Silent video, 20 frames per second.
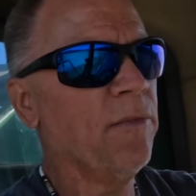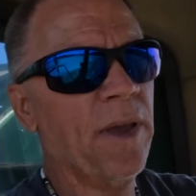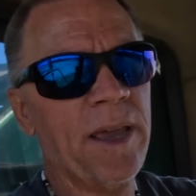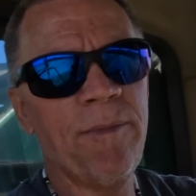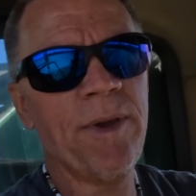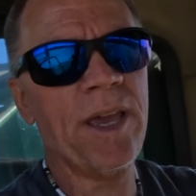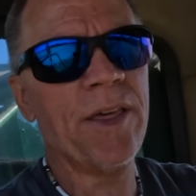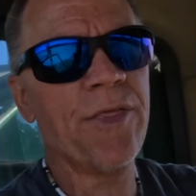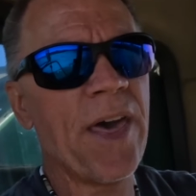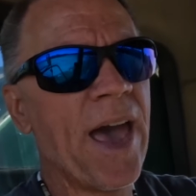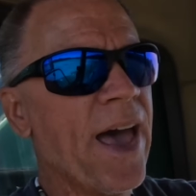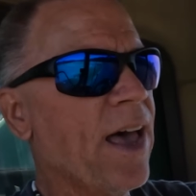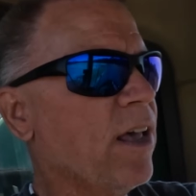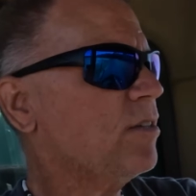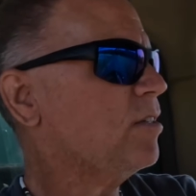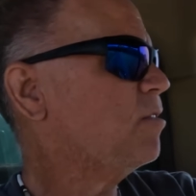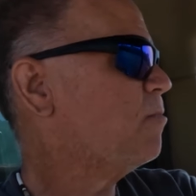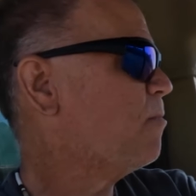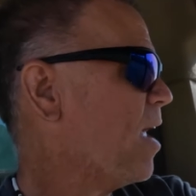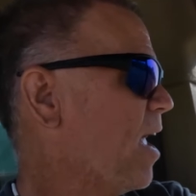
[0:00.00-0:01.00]
Maybe a
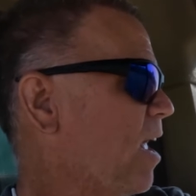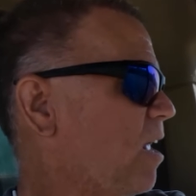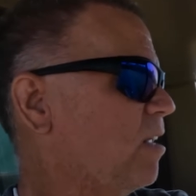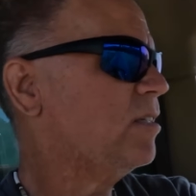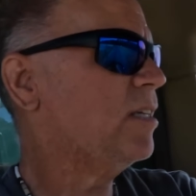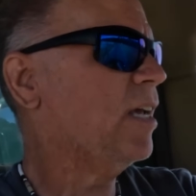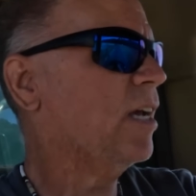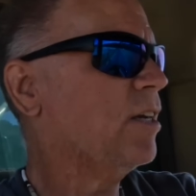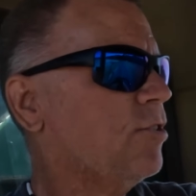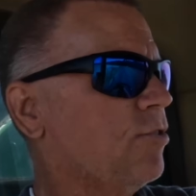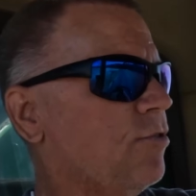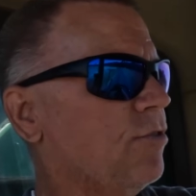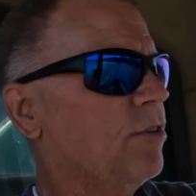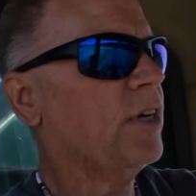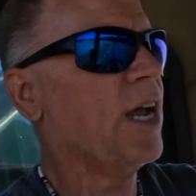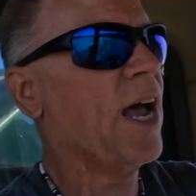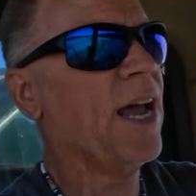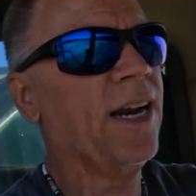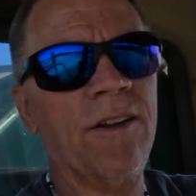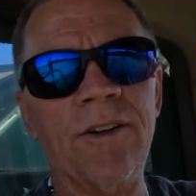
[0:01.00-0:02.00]
thousand pounds
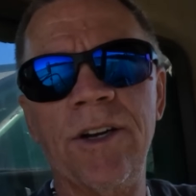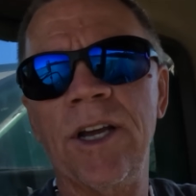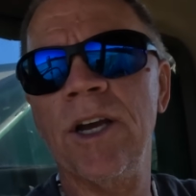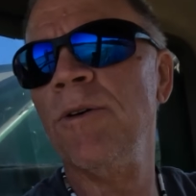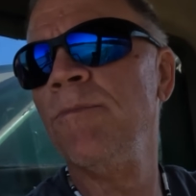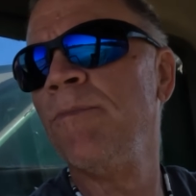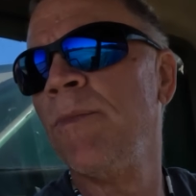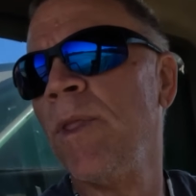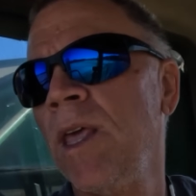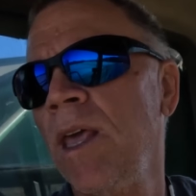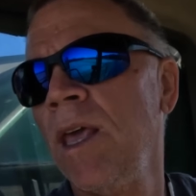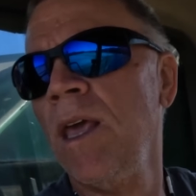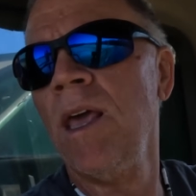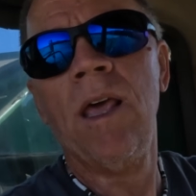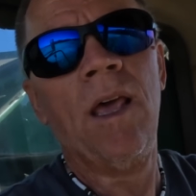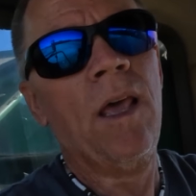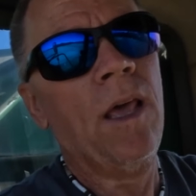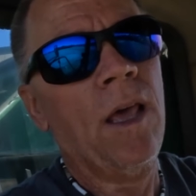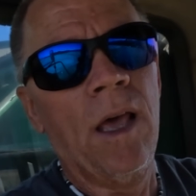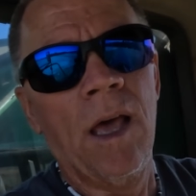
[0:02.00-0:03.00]
extra, I don't
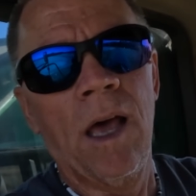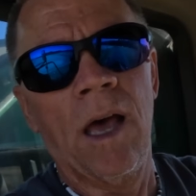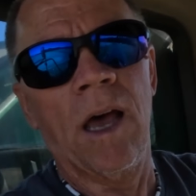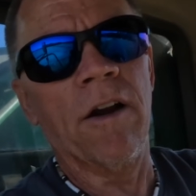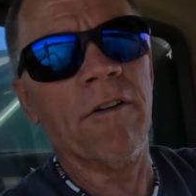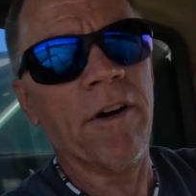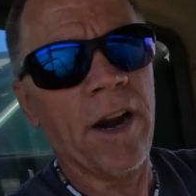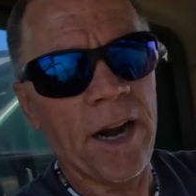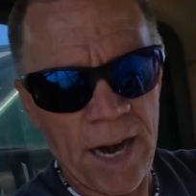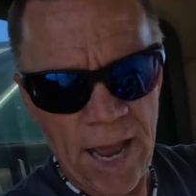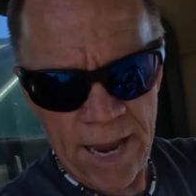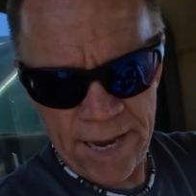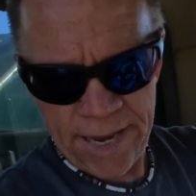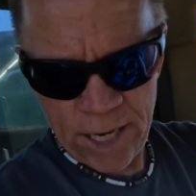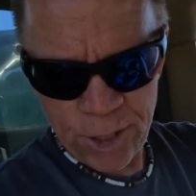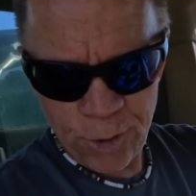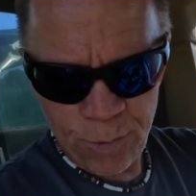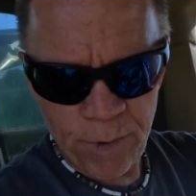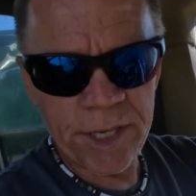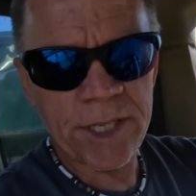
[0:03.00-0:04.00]
know. All right, I
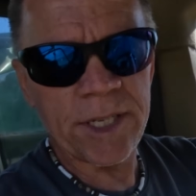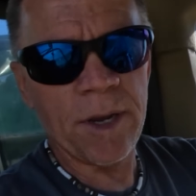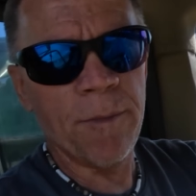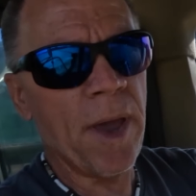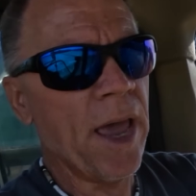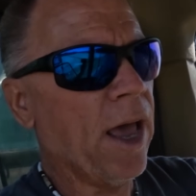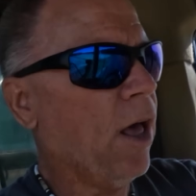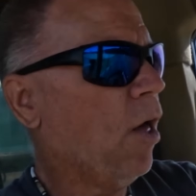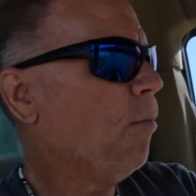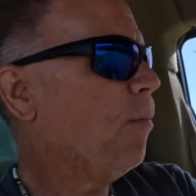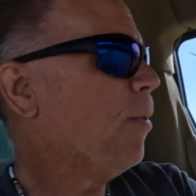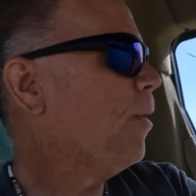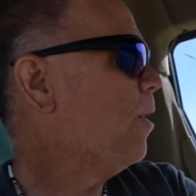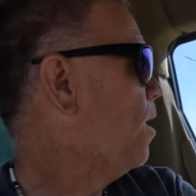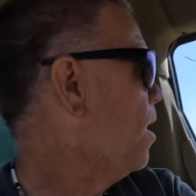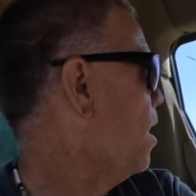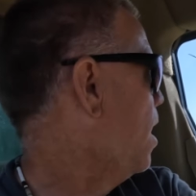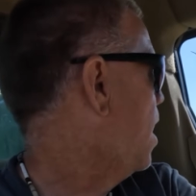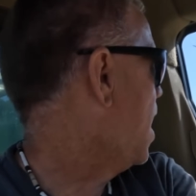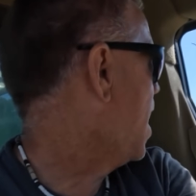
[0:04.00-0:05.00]
guess with some help,
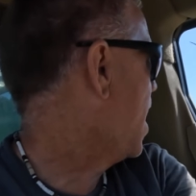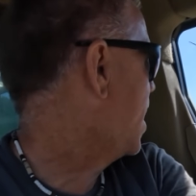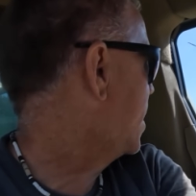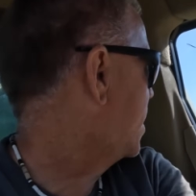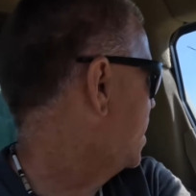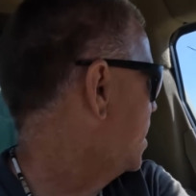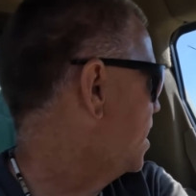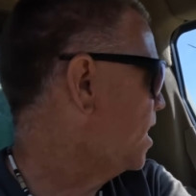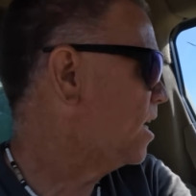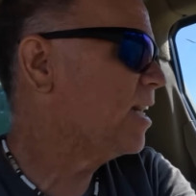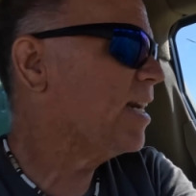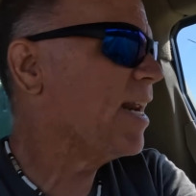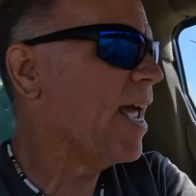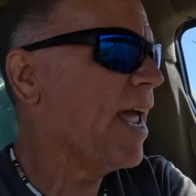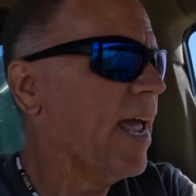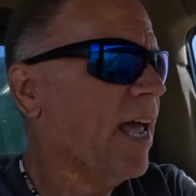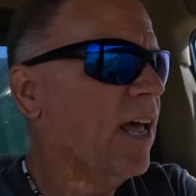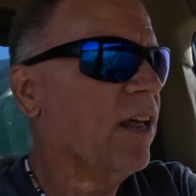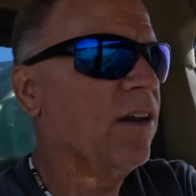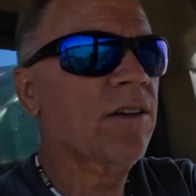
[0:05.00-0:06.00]
I can get it
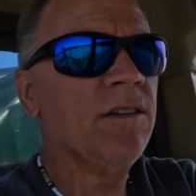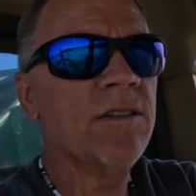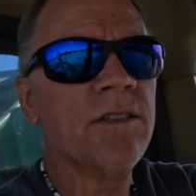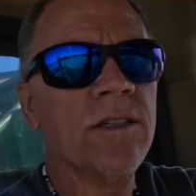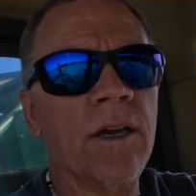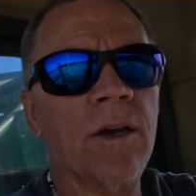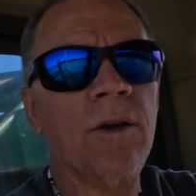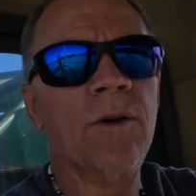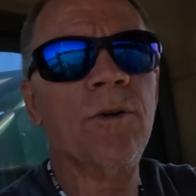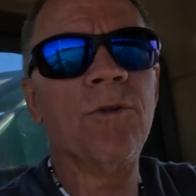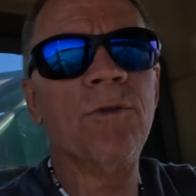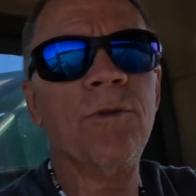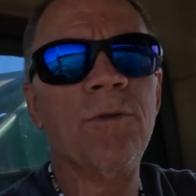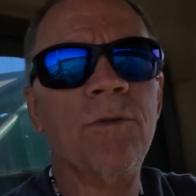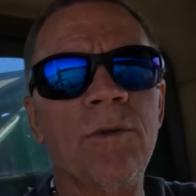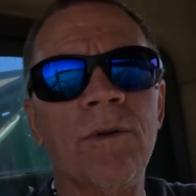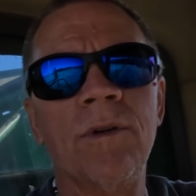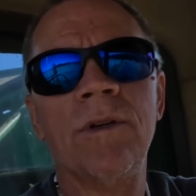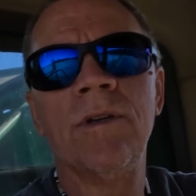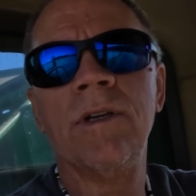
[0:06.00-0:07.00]
down. So
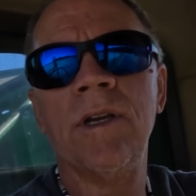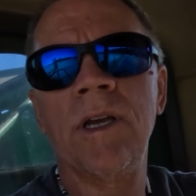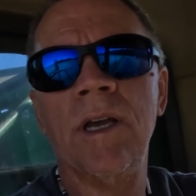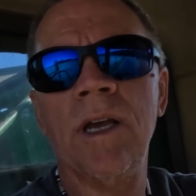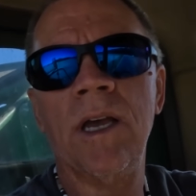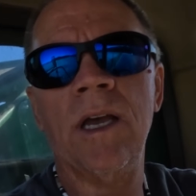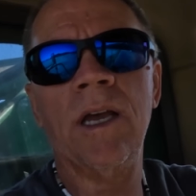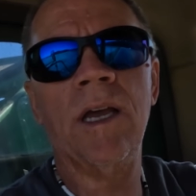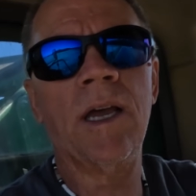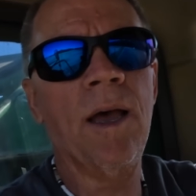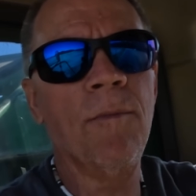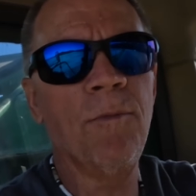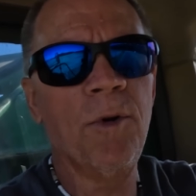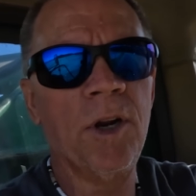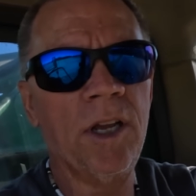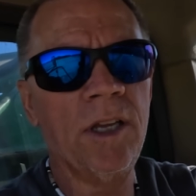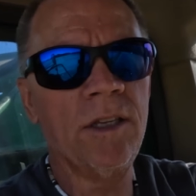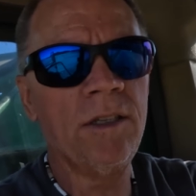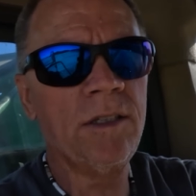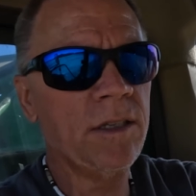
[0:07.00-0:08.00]
uh, I'm
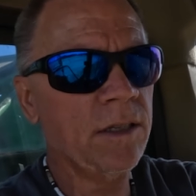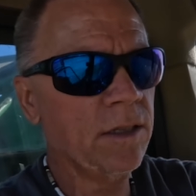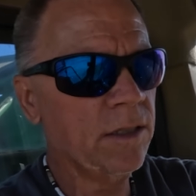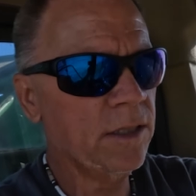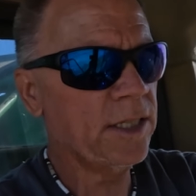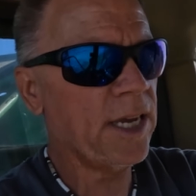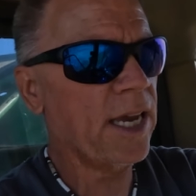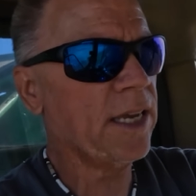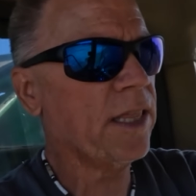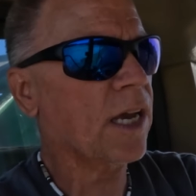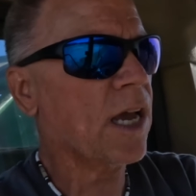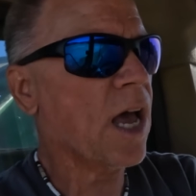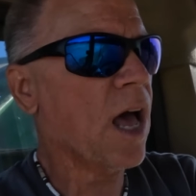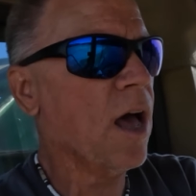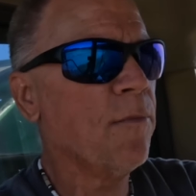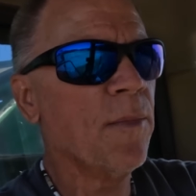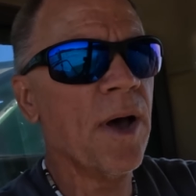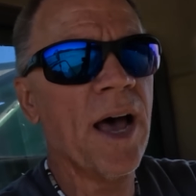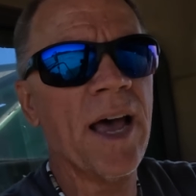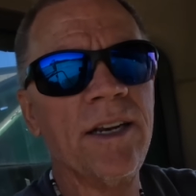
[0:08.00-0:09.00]
going to take the
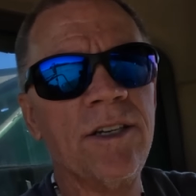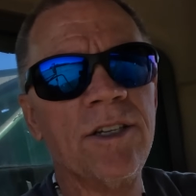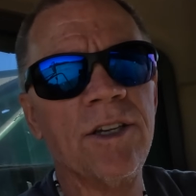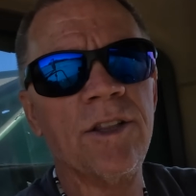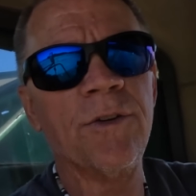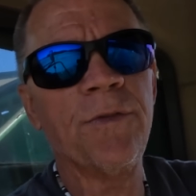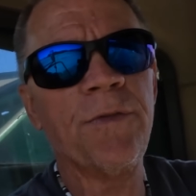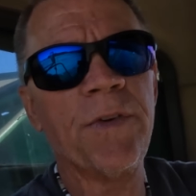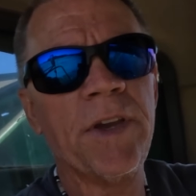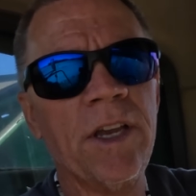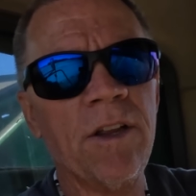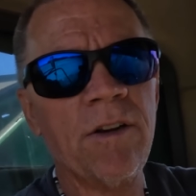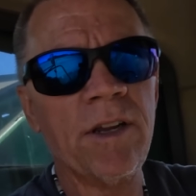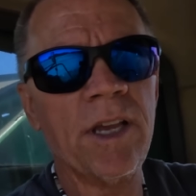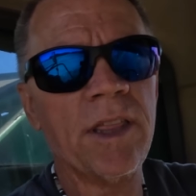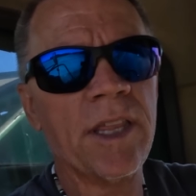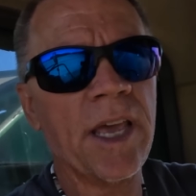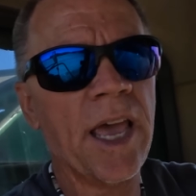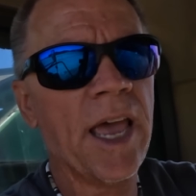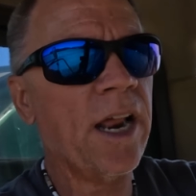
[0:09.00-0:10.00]
combine to the field,
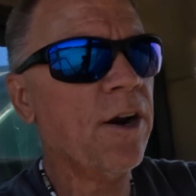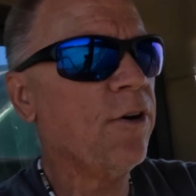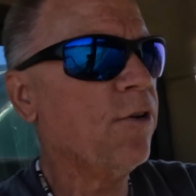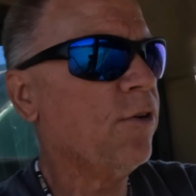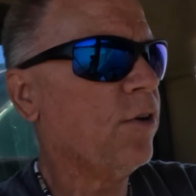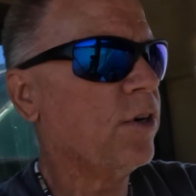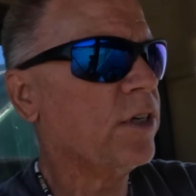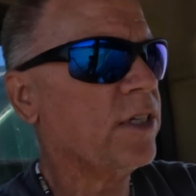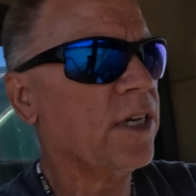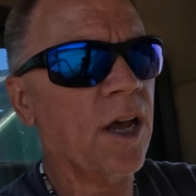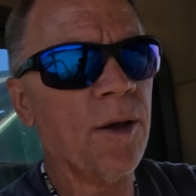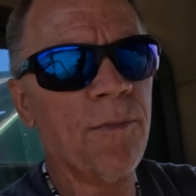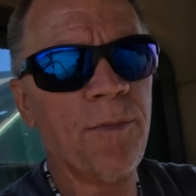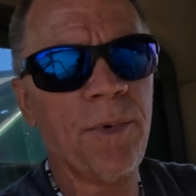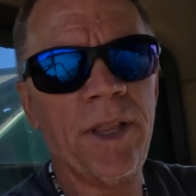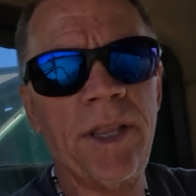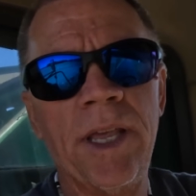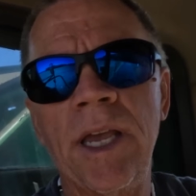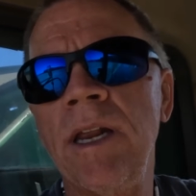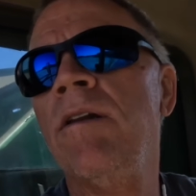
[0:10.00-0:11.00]
get the header hooked
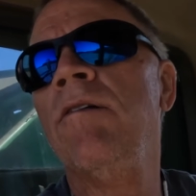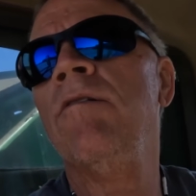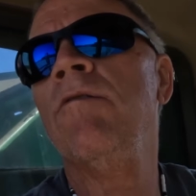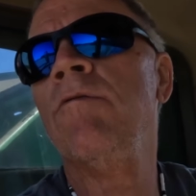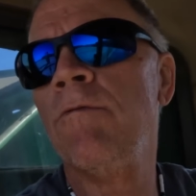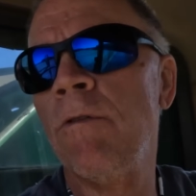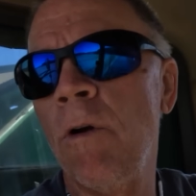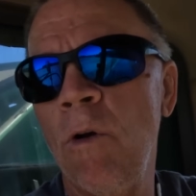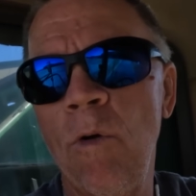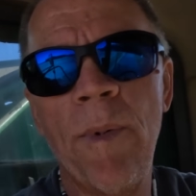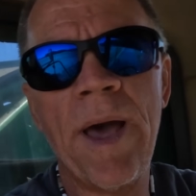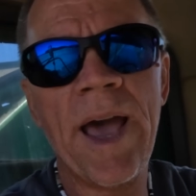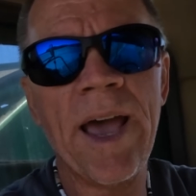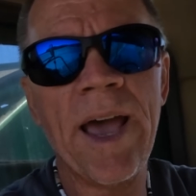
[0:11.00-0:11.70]
up, and then roll